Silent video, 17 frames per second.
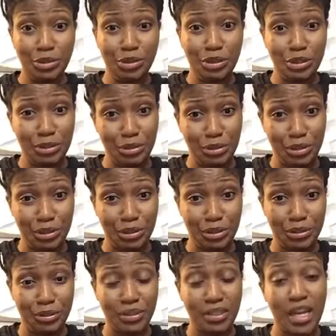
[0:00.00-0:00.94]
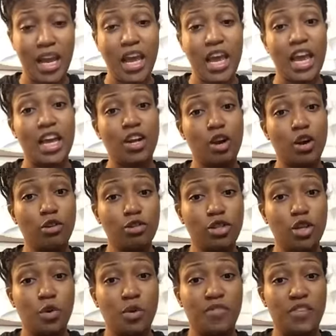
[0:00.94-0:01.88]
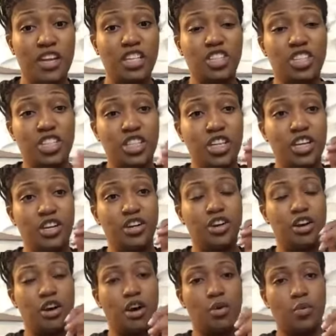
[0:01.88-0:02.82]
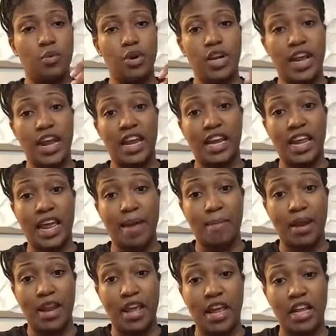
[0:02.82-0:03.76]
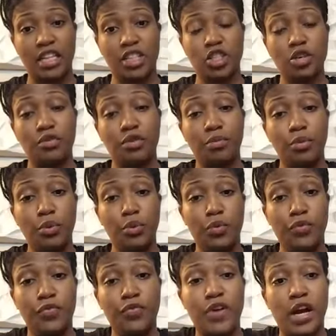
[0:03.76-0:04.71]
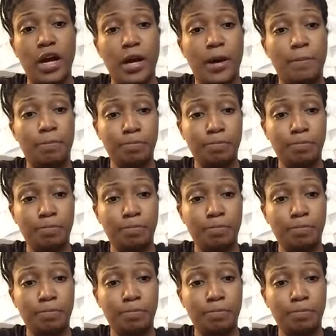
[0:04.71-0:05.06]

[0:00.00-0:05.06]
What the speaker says: Shoes. And also with engineered hardwood and laminate, to remove